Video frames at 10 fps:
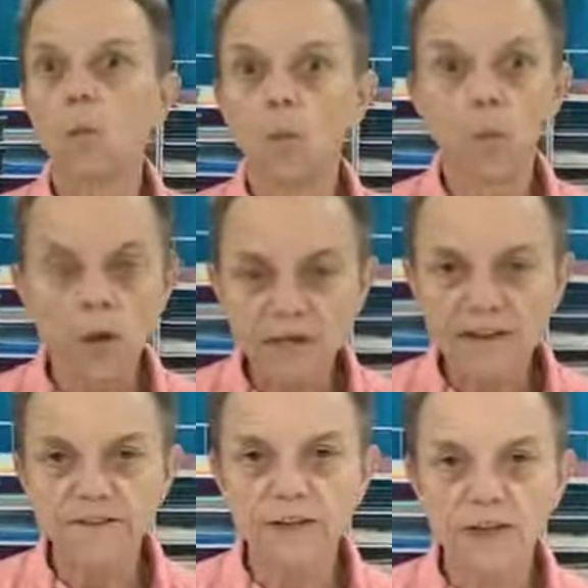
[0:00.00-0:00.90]
Where does
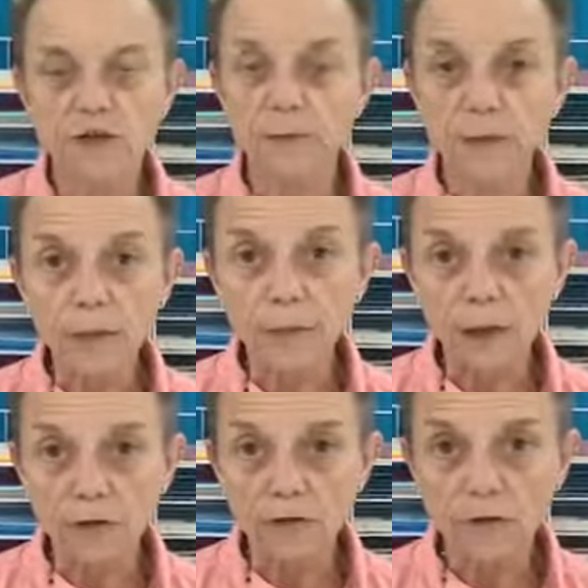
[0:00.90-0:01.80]
that fit into 2
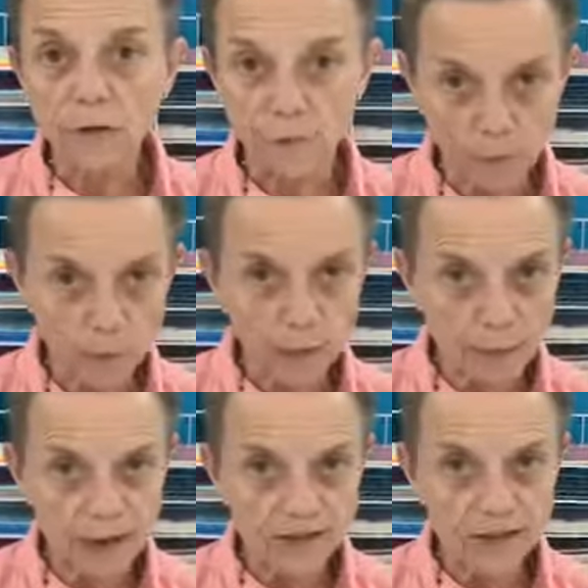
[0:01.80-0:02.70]
millimeters? Remember my
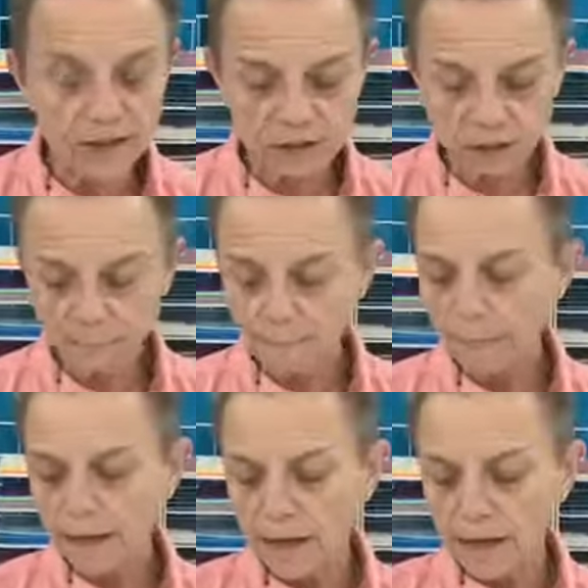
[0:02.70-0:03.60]
math skills?
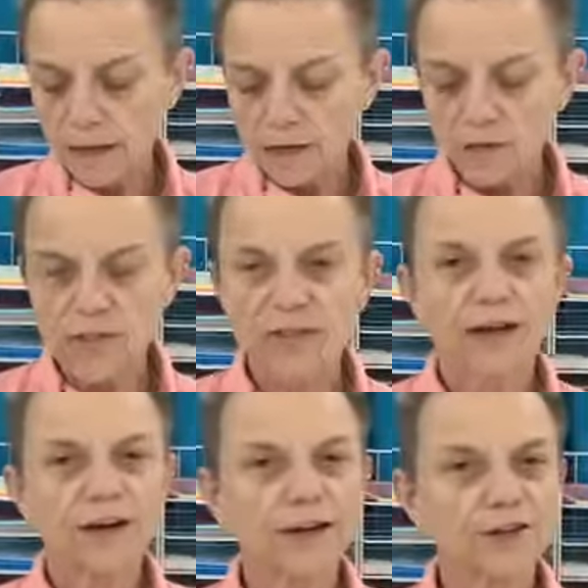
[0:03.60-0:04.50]
So he said,
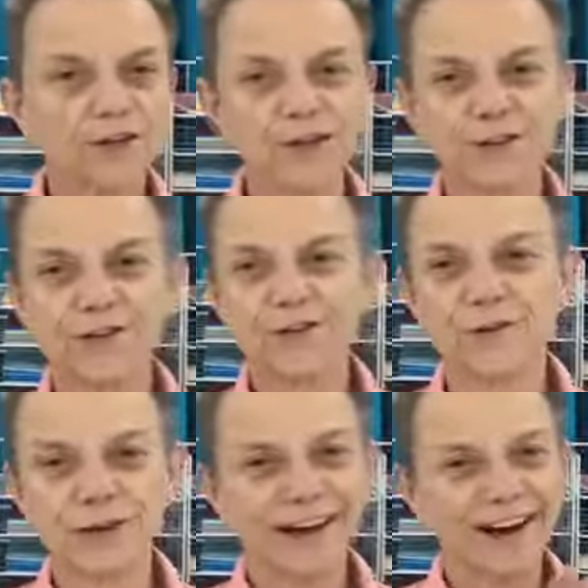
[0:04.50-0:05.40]
I'll get you a digital
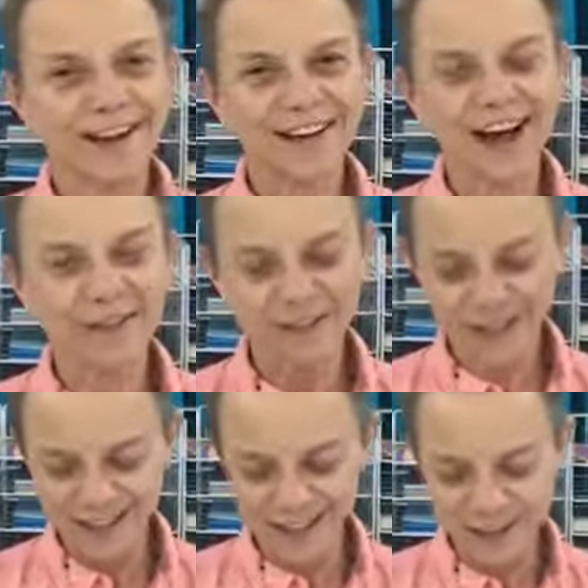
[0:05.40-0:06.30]
one. I'll fix
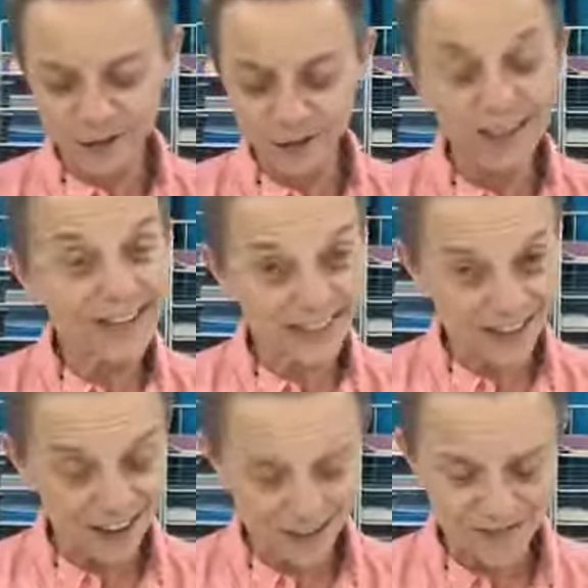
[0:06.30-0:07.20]
this. So this is
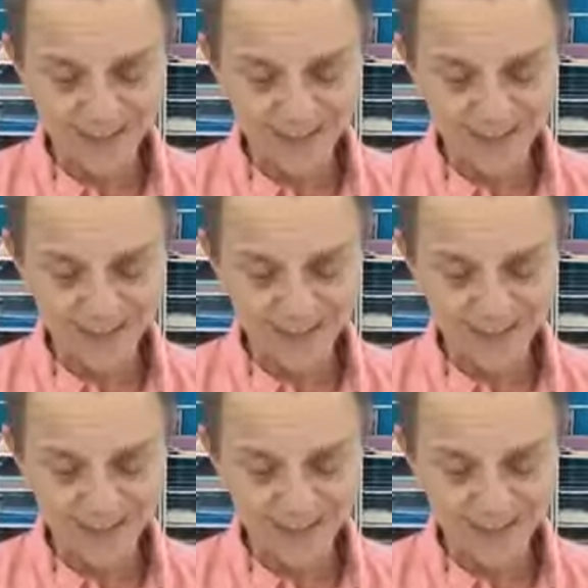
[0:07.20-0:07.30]
awesome.